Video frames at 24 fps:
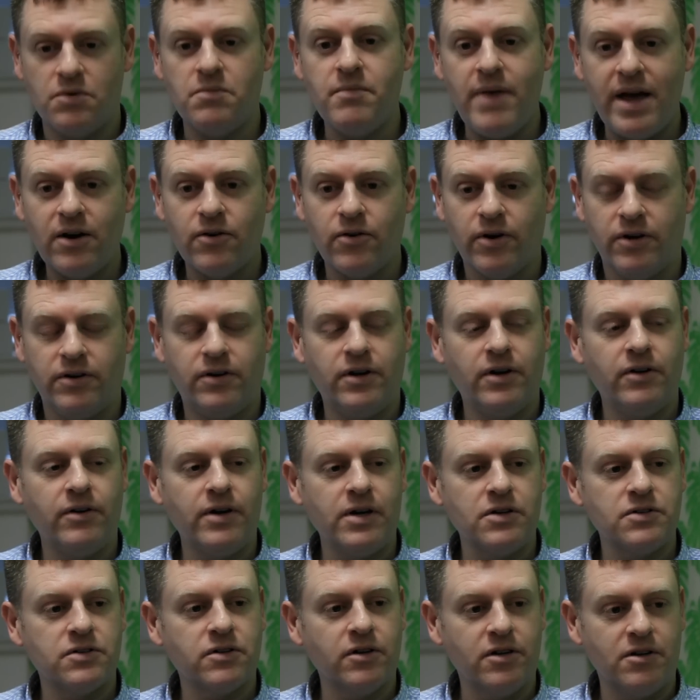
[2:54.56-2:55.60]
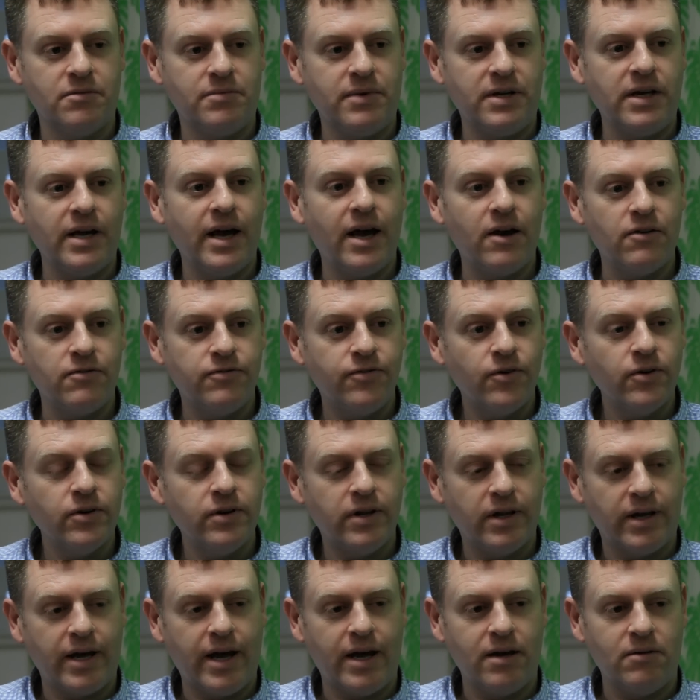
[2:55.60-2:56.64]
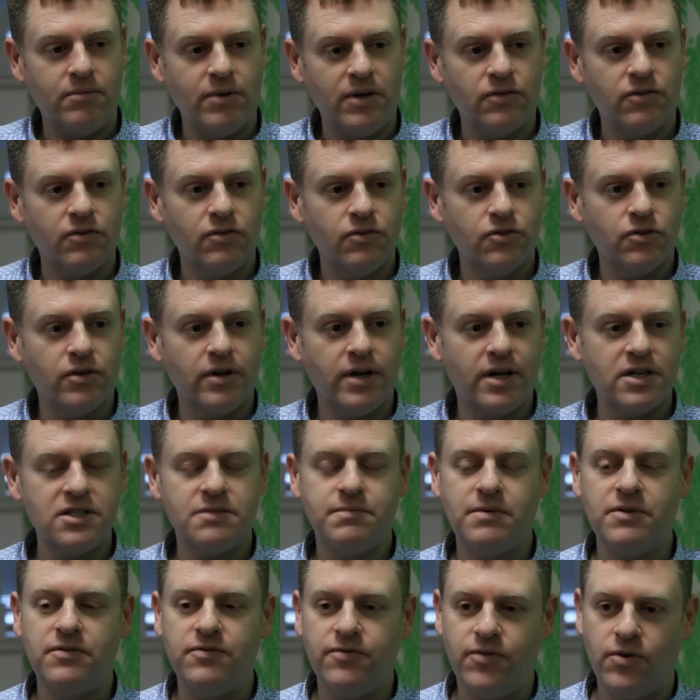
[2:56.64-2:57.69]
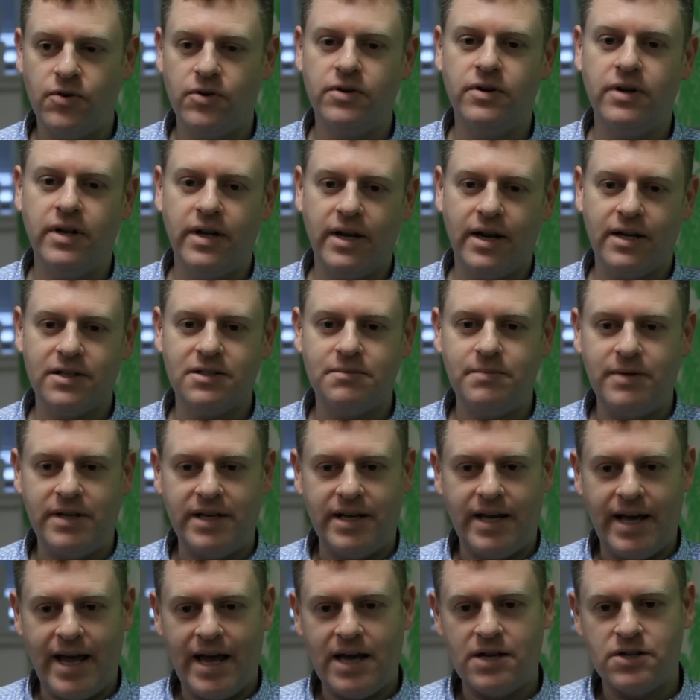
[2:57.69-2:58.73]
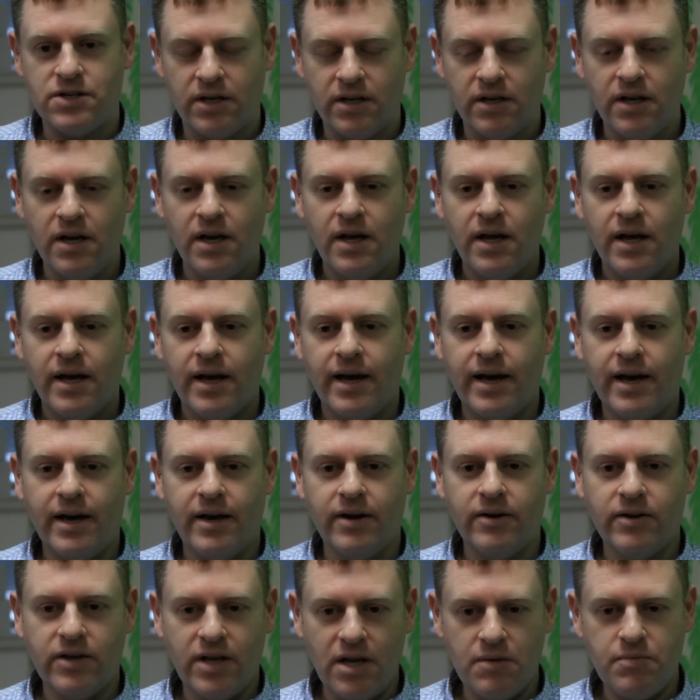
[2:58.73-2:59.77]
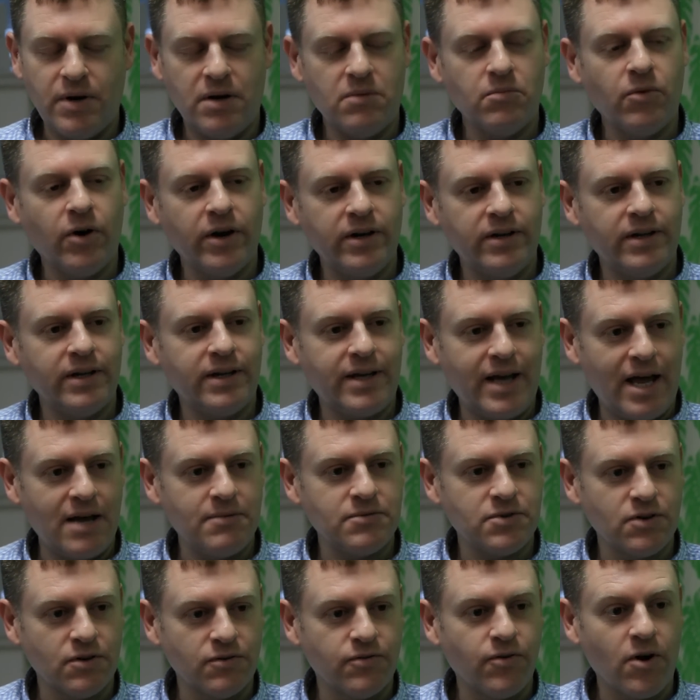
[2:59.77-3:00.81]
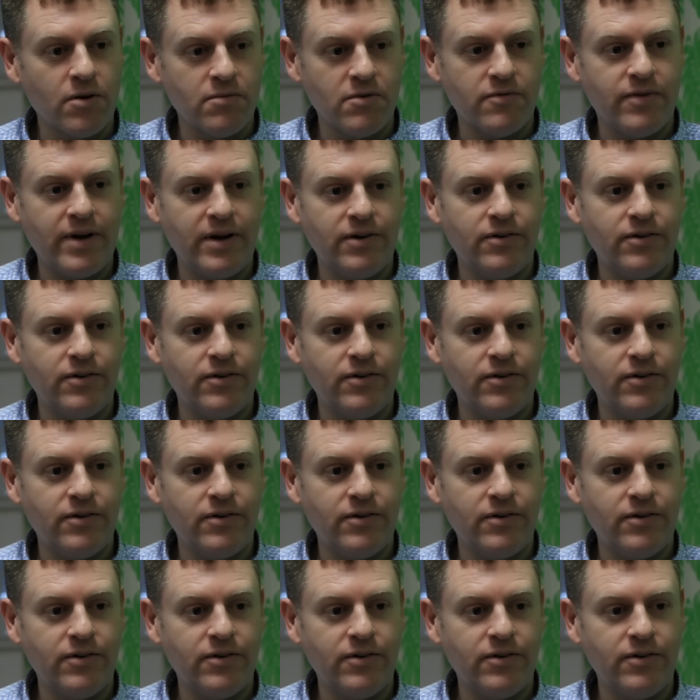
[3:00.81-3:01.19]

The main criteria is going to be how fun the game is. So it has to be fun, it has to be engaging, keeping in mind that games are a form of